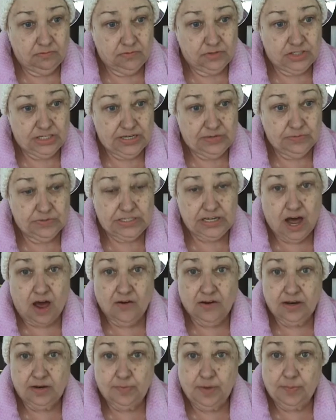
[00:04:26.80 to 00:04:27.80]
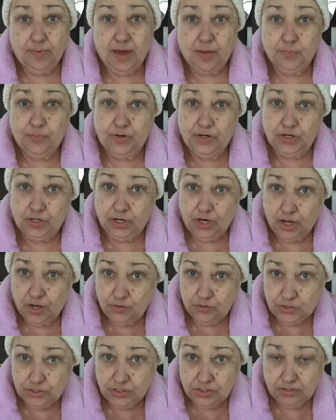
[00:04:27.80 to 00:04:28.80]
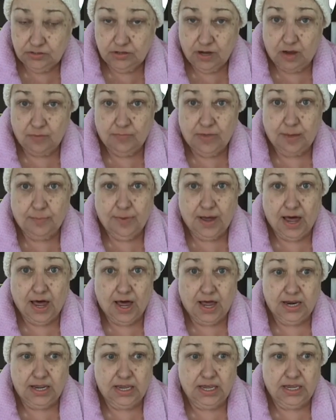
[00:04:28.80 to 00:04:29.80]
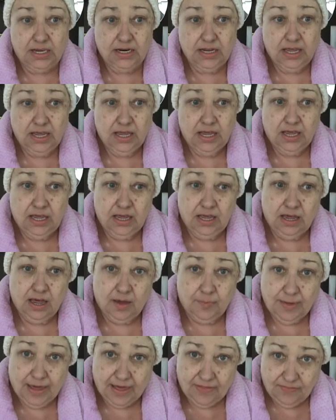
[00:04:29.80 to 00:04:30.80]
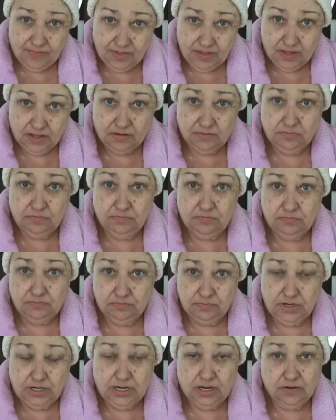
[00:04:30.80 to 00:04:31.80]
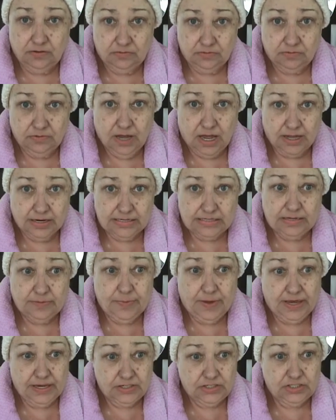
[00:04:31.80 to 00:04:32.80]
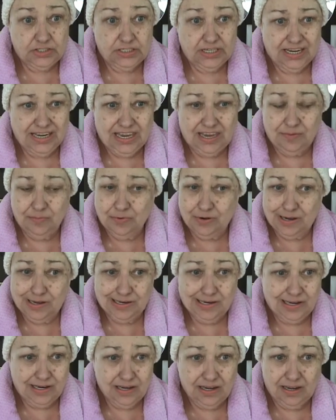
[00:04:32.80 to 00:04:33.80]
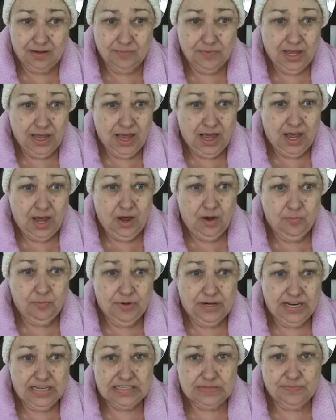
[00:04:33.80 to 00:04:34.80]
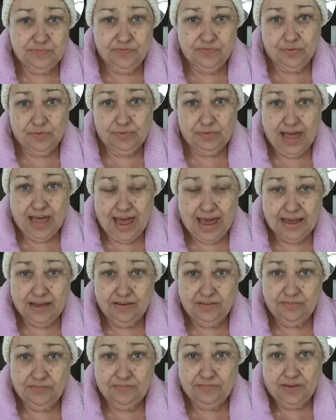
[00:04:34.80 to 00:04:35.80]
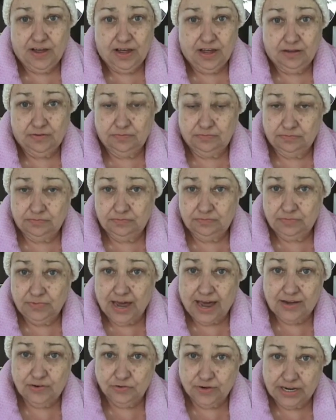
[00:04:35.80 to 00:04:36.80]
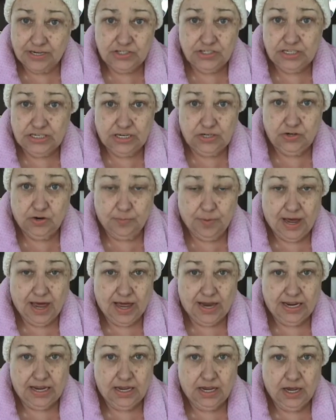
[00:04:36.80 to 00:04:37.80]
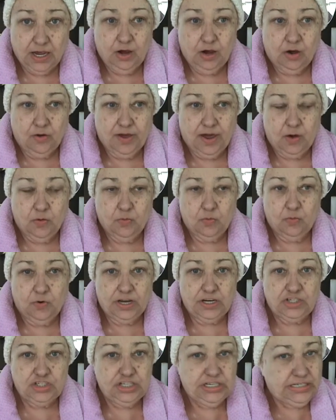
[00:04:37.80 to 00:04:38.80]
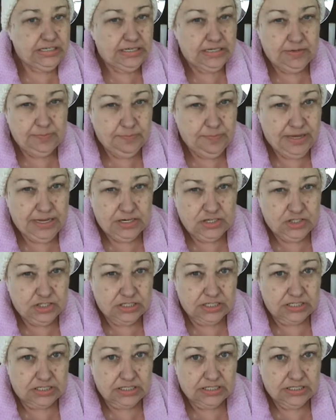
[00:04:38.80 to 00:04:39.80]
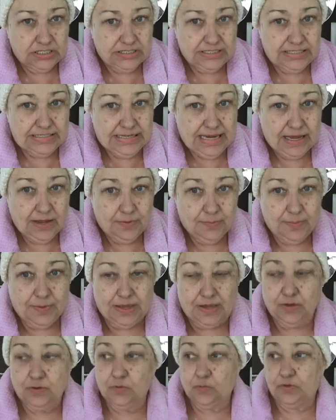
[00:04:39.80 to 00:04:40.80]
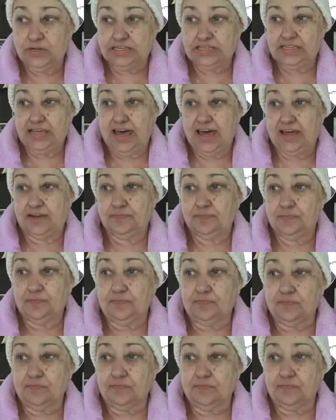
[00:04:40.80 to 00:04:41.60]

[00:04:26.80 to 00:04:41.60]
She was talking to me about putting lotion on my body and about the, constipation. I keep bringing that up, but it's from lack of hydration in your body. Okay, what she didn't mention to tell me was that